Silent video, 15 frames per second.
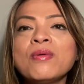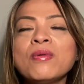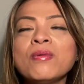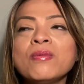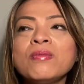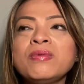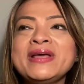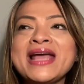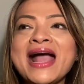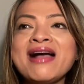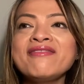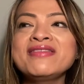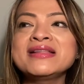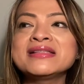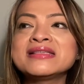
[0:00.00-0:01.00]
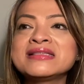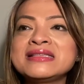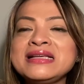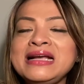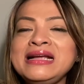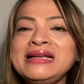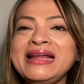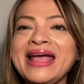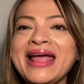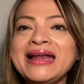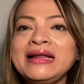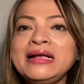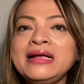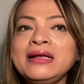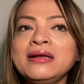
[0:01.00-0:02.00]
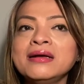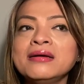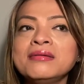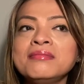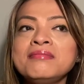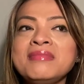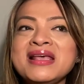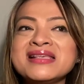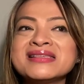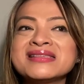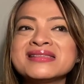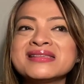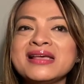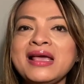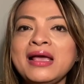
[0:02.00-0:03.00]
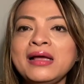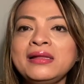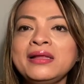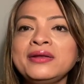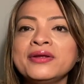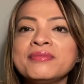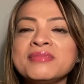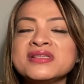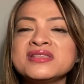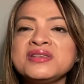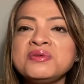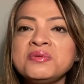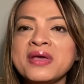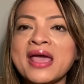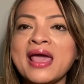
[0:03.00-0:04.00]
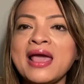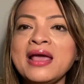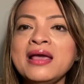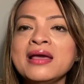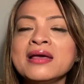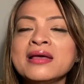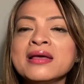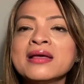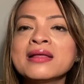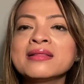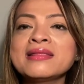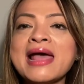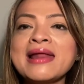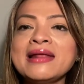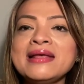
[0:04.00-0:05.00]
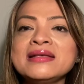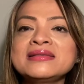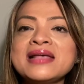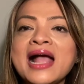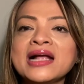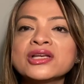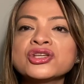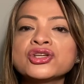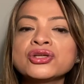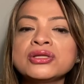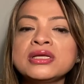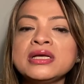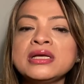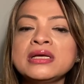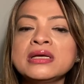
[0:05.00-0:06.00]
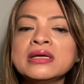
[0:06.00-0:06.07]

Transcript: We haven't seen any Miss England or Miss UK that is actually